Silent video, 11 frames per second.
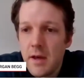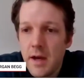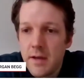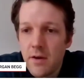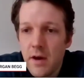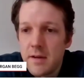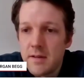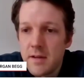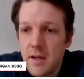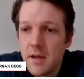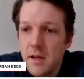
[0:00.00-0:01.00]
as I
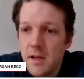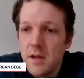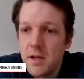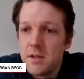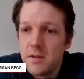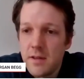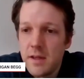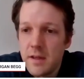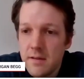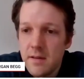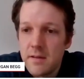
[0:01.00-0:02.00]
understand it, in addition to
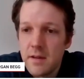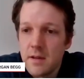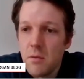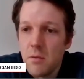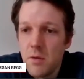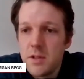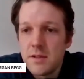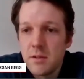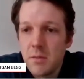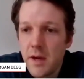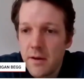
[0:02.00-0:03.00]
the existing
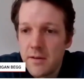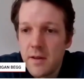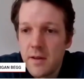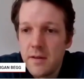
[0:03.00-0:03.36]
emergency powers,